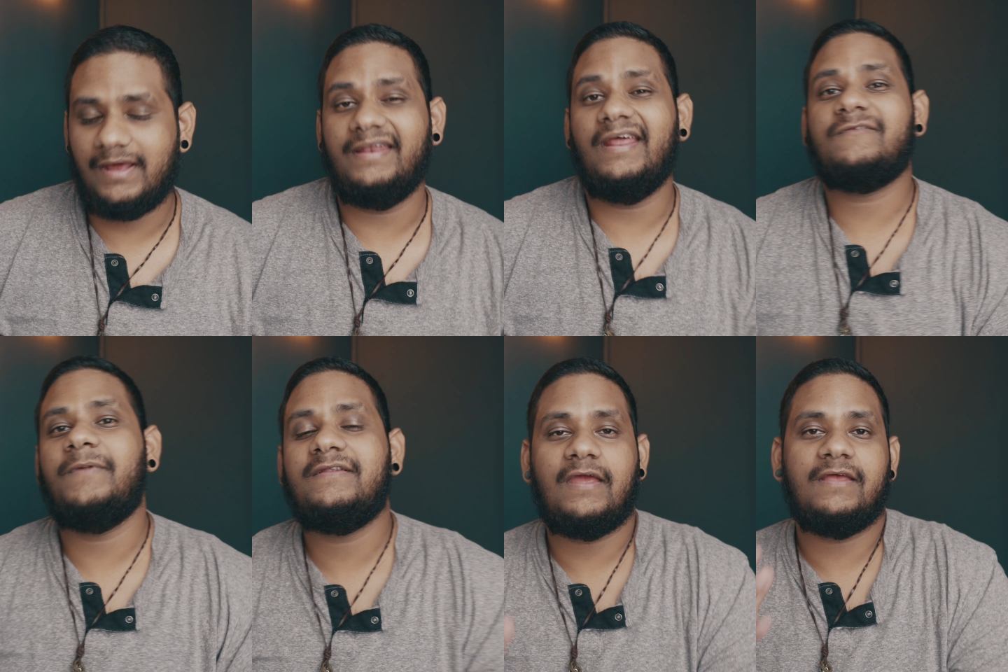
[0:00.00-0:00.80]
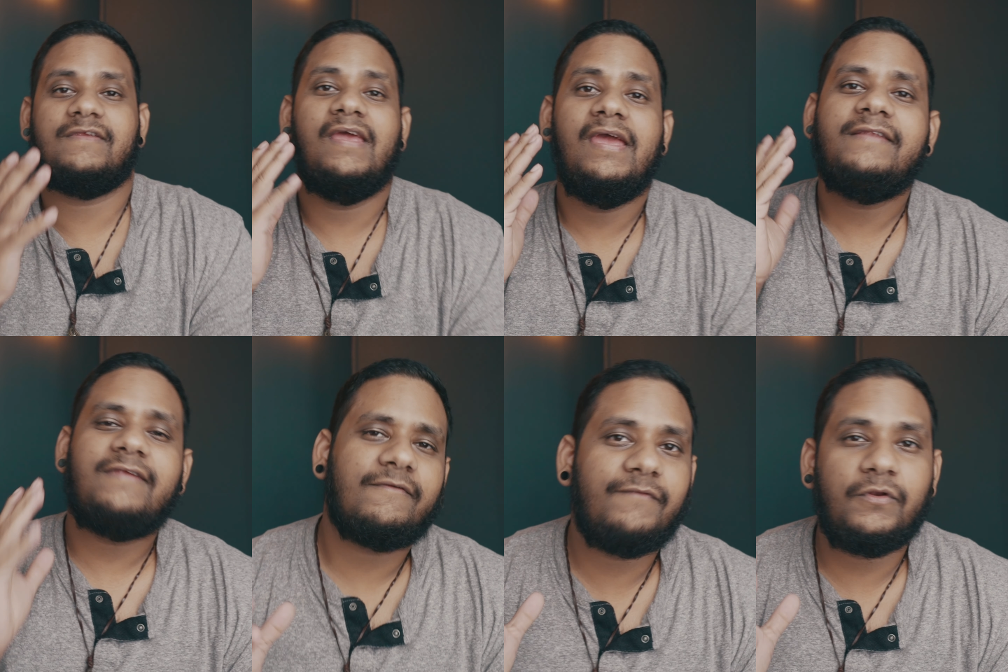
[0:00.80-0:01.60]
And the next big thing is
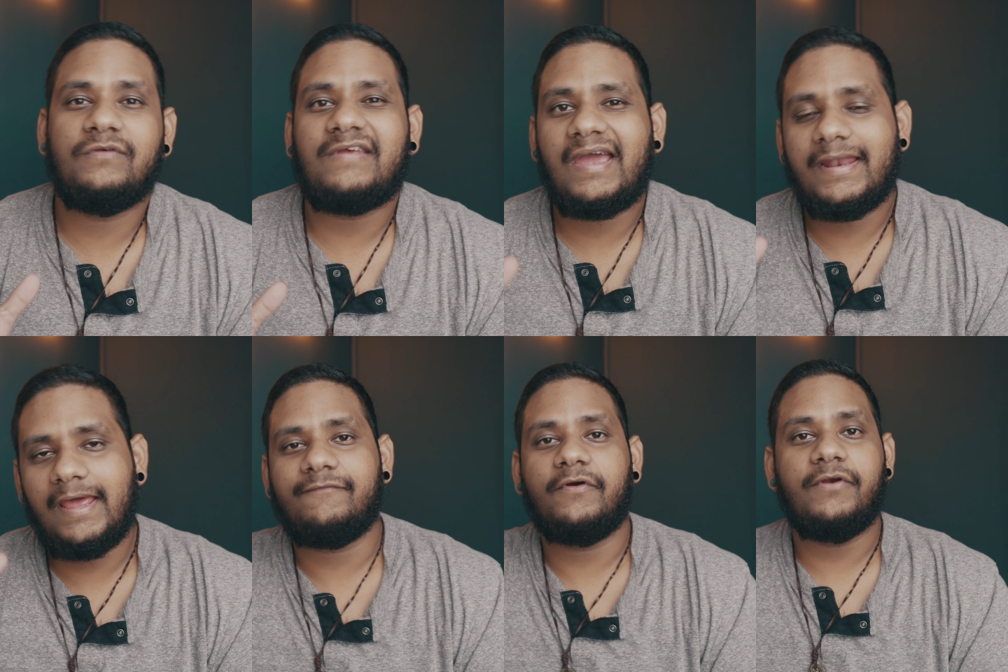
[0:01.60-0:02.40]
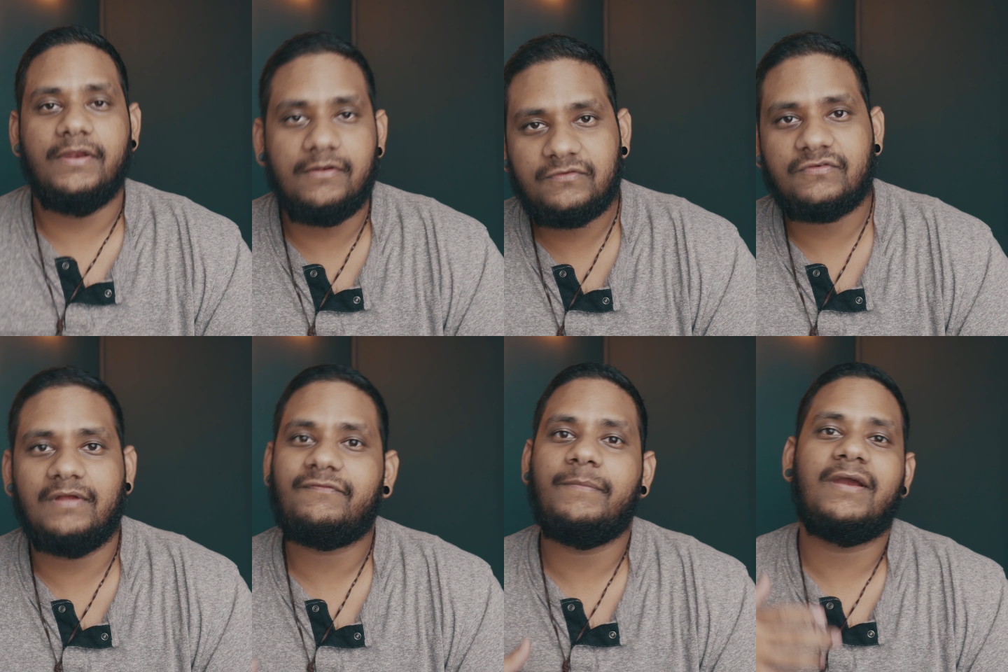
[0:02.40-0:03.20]
tech videos are kind of evergreen. So
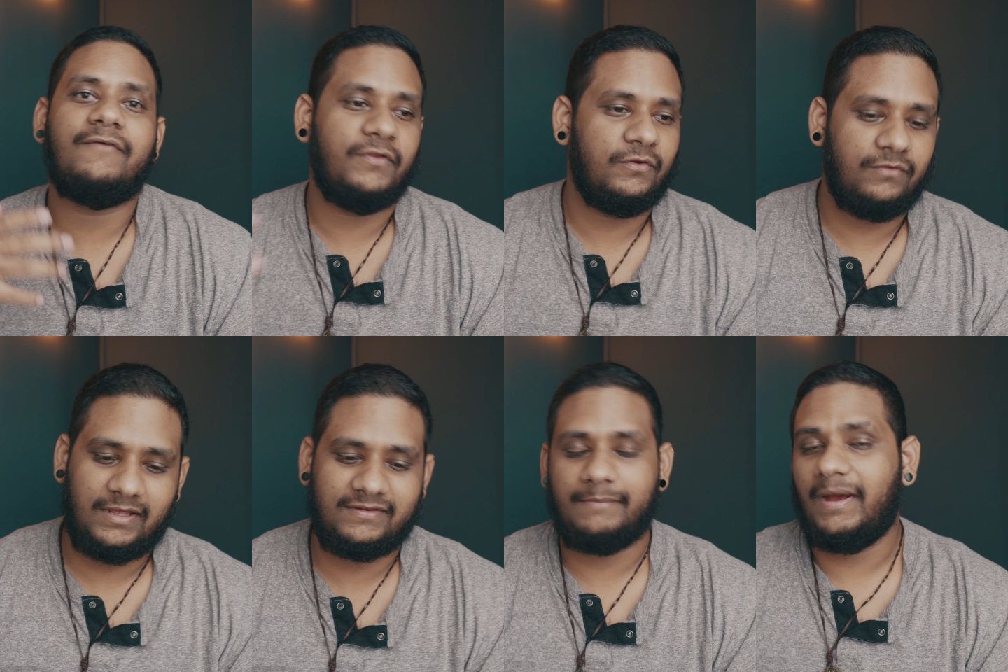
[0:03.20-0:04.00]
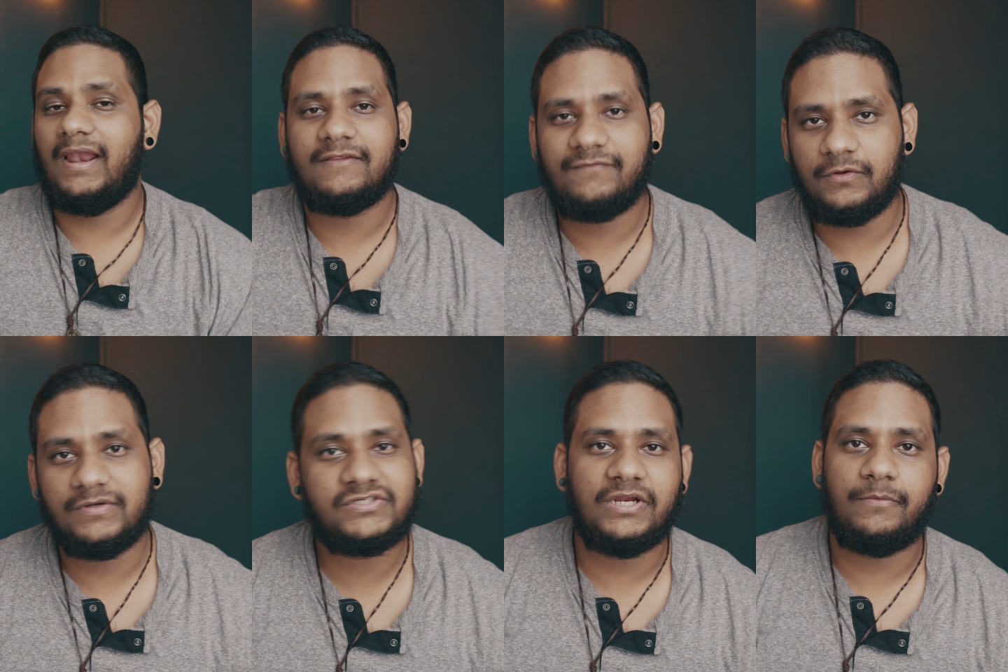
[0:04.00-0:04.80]
if you make a video like my last video
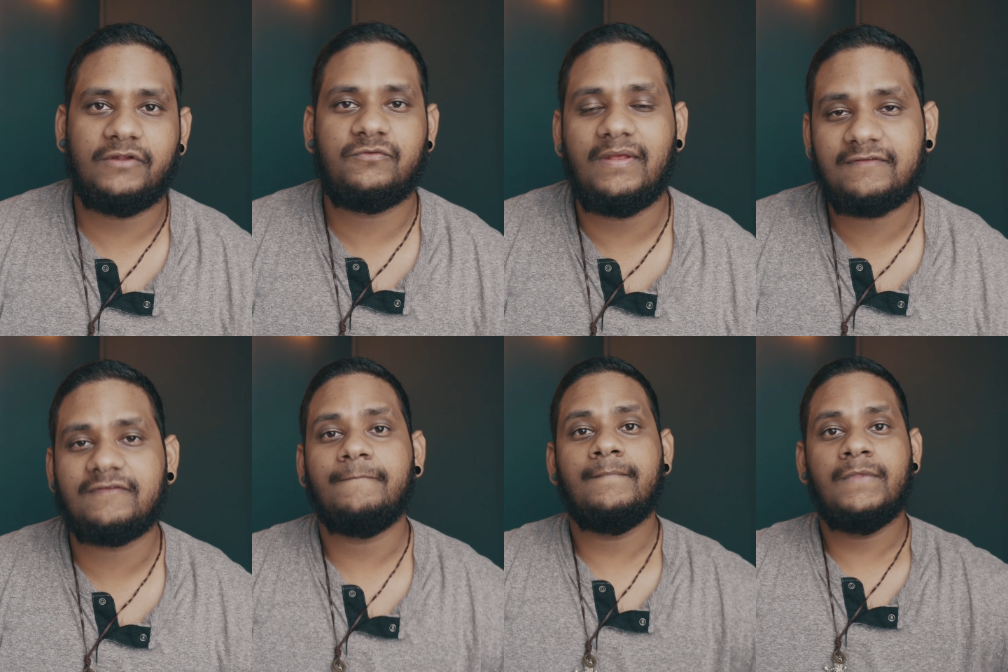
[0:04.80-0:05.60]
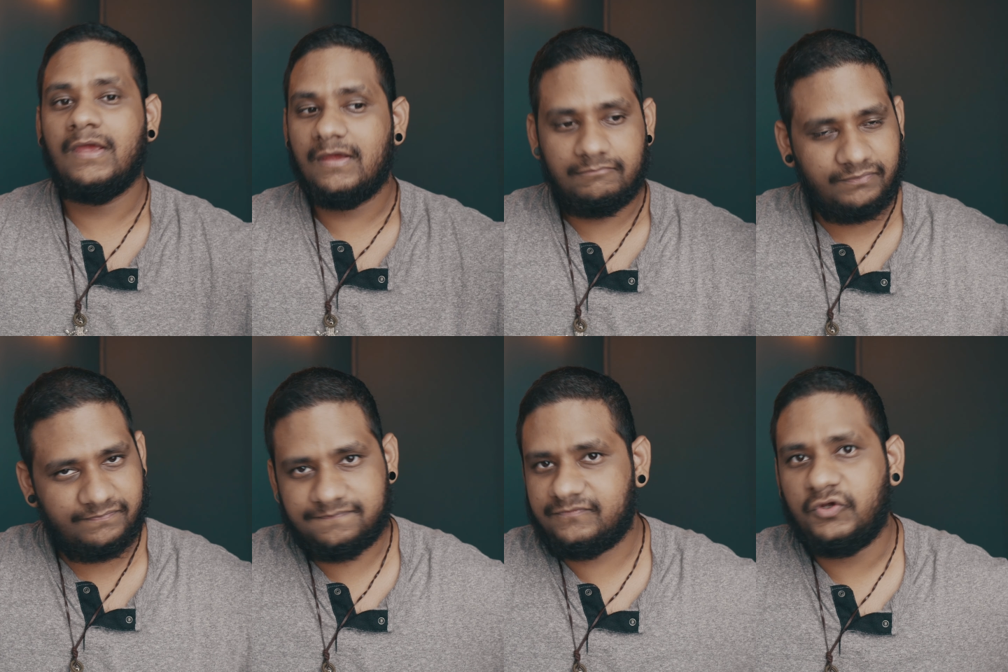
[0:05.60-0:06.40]
was jailbreak tweaks,
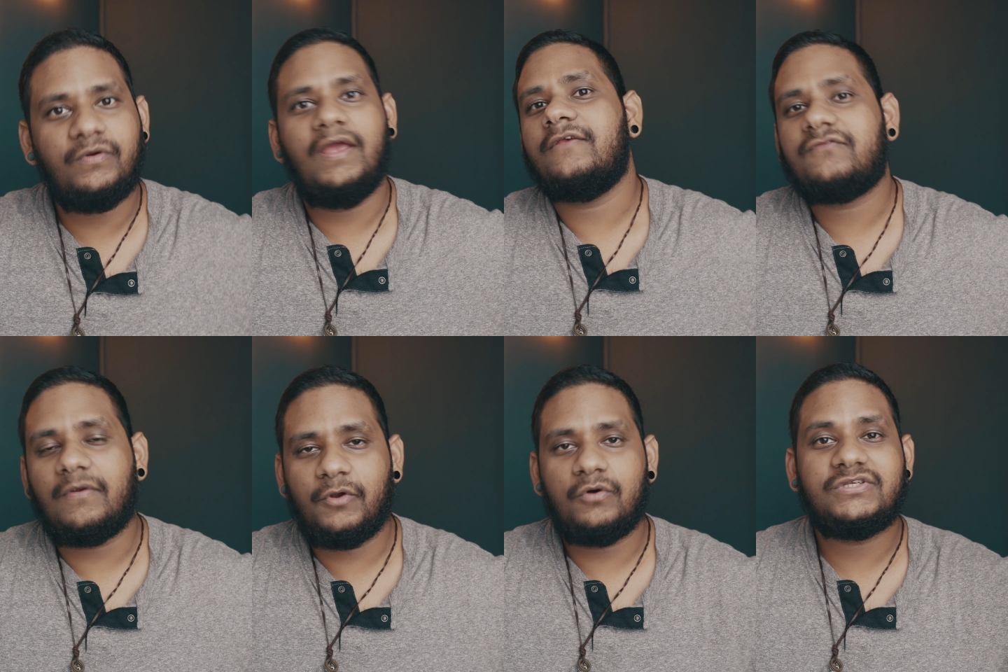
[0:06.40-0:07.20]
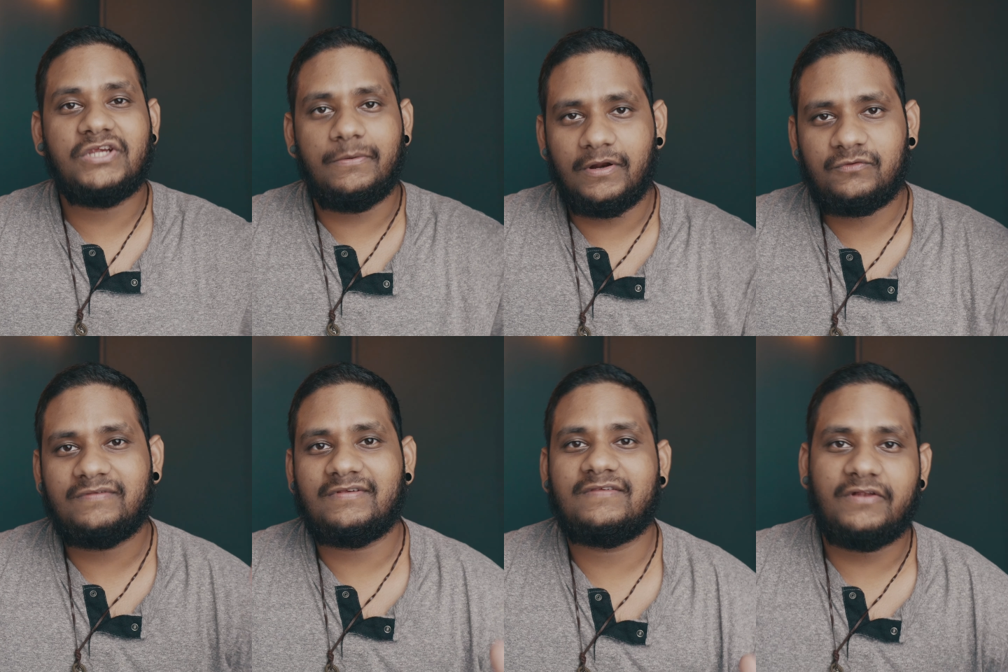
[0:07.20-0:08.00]
2 years from now, jailbreak
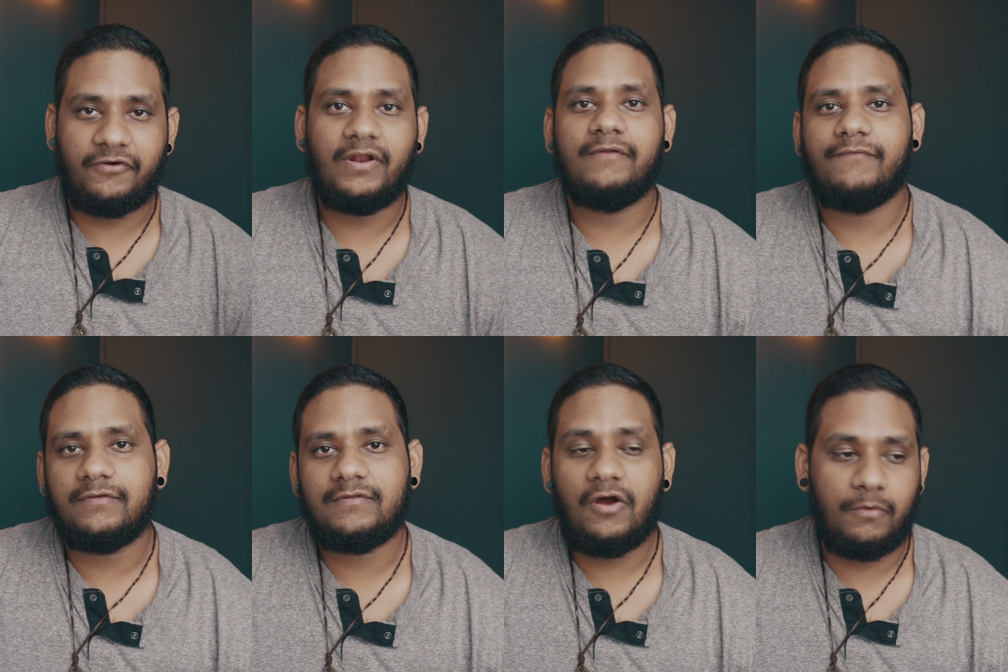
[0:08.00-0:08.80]
tweaks are still relevant.